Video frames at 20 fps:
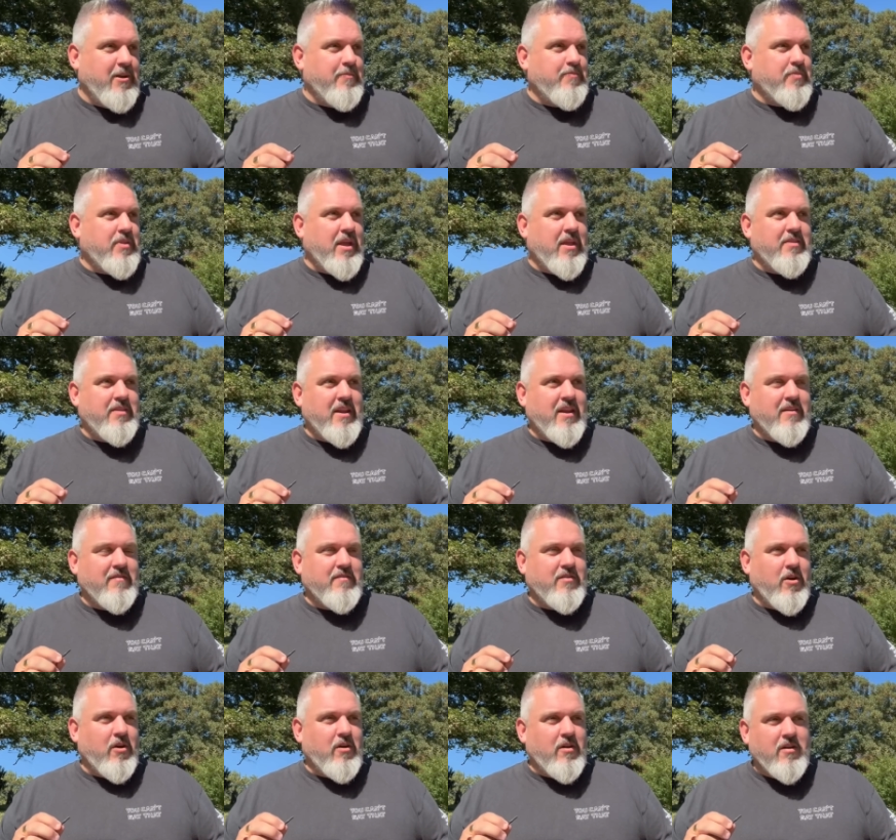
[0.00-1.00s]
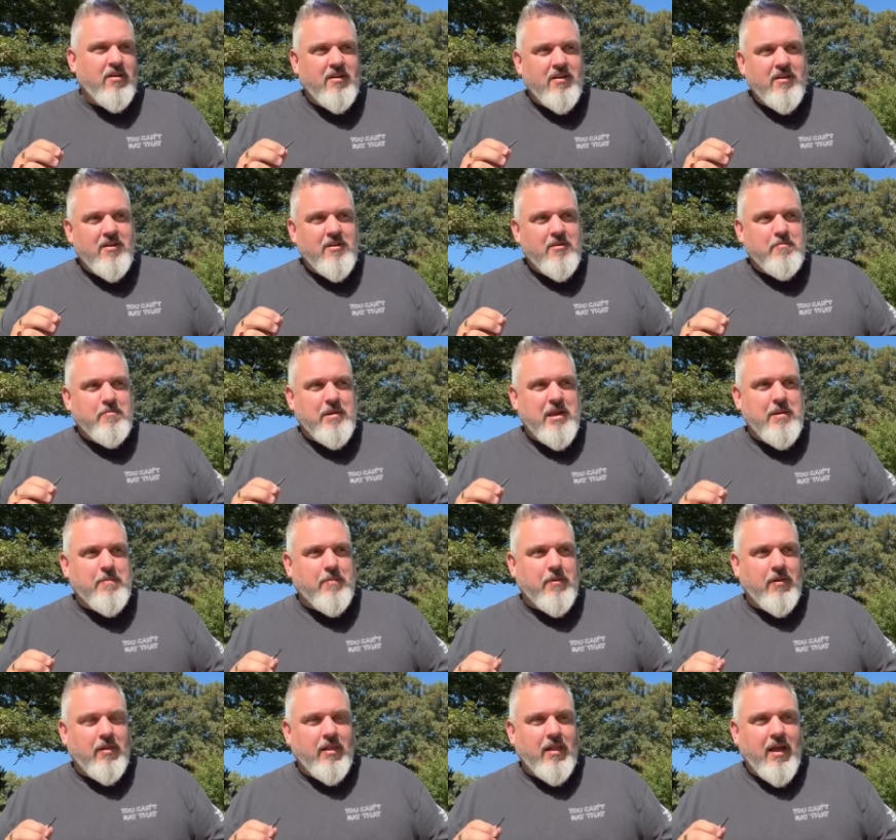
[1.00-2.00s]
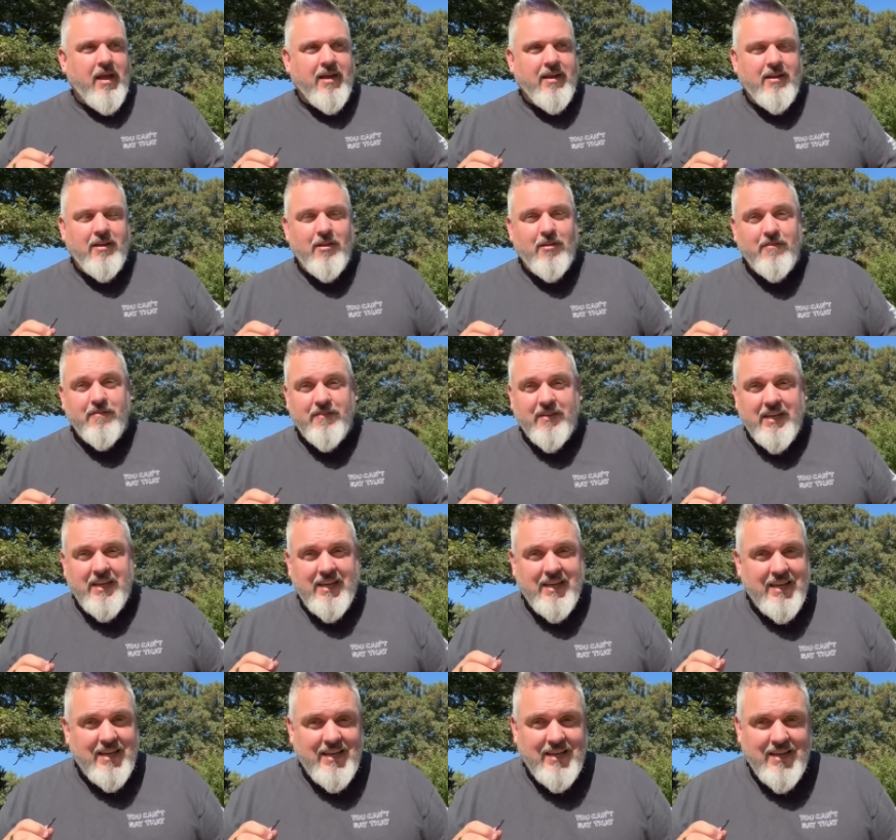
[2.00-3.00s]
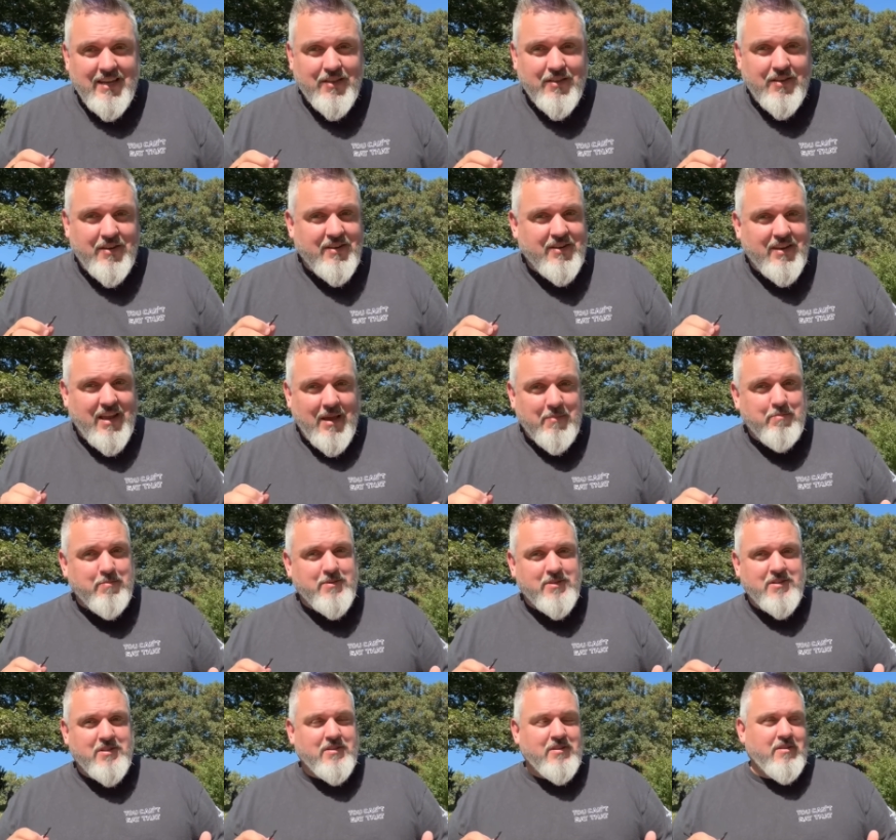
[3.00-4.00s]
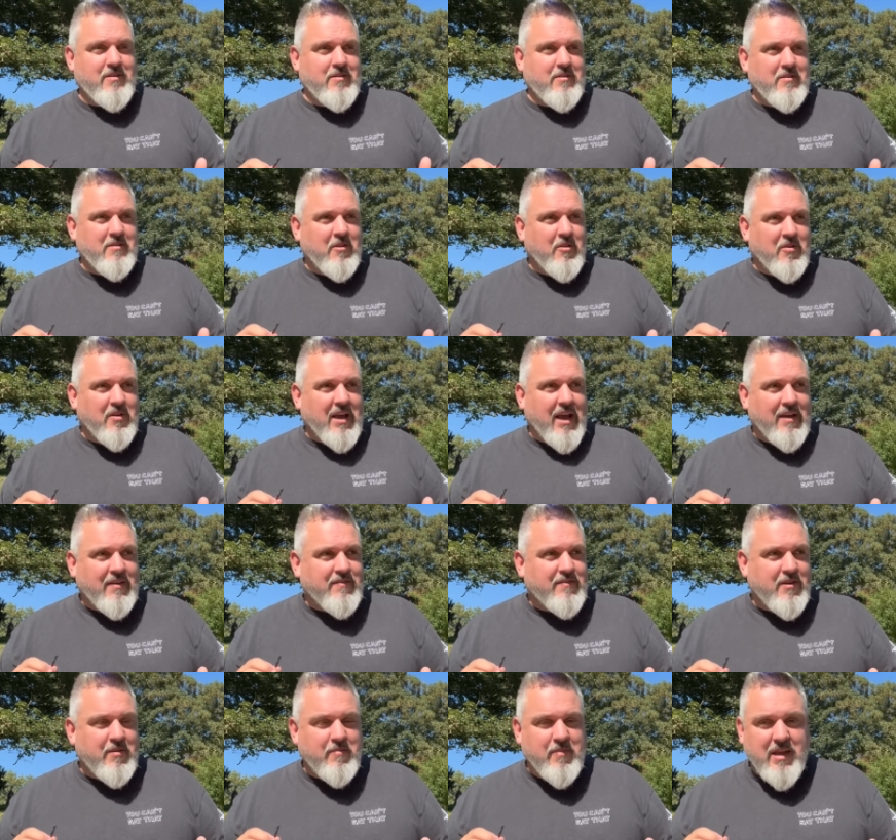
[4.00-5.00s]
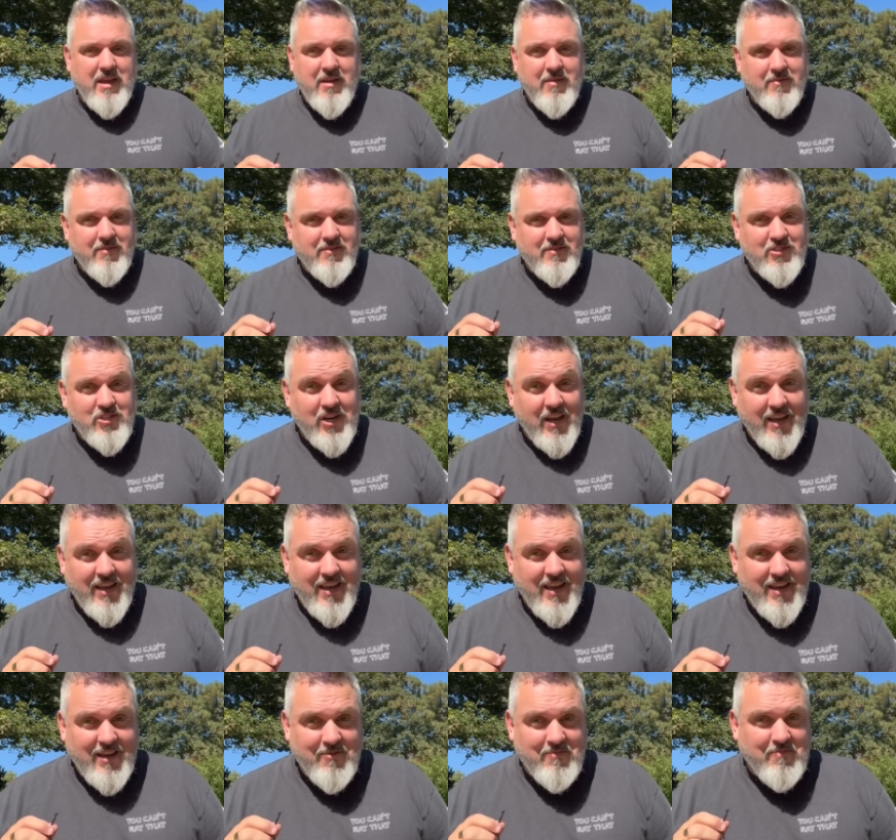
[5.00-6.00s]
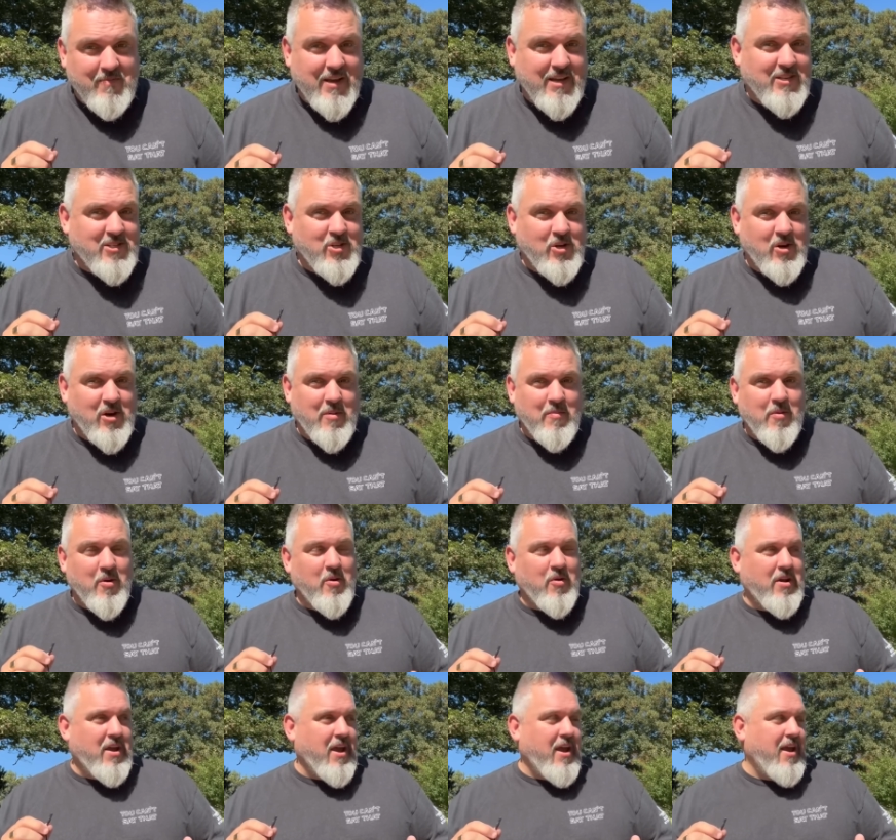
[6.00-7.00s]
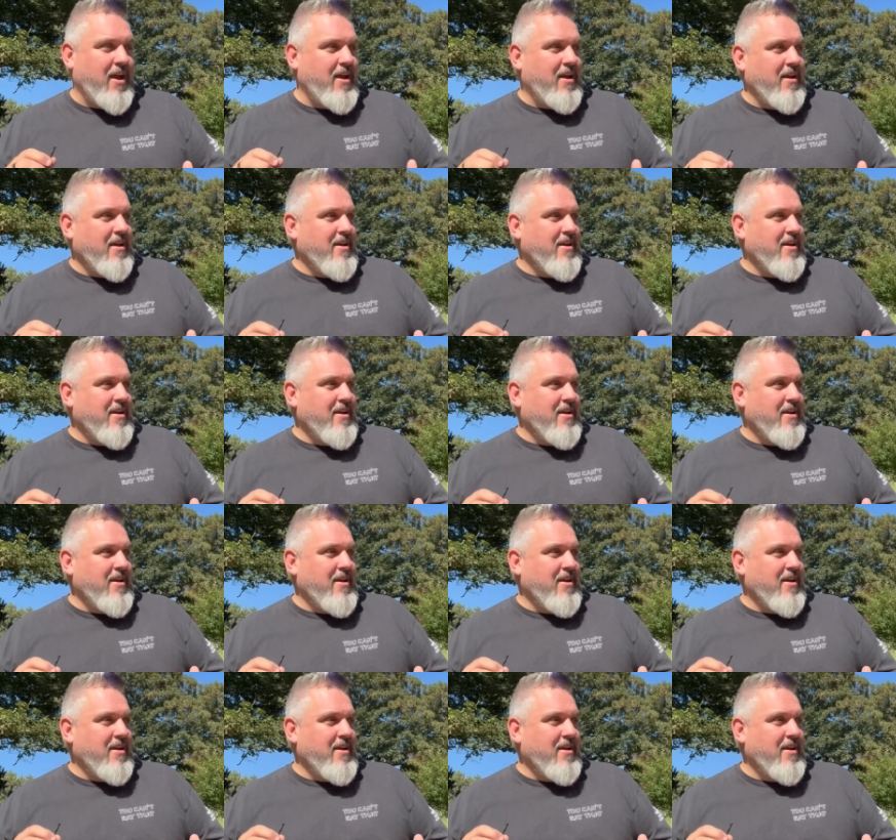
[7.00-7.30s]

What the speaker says: and then I've got people like lovely Edith and Debs to look after me and check in and make sure I'm okay.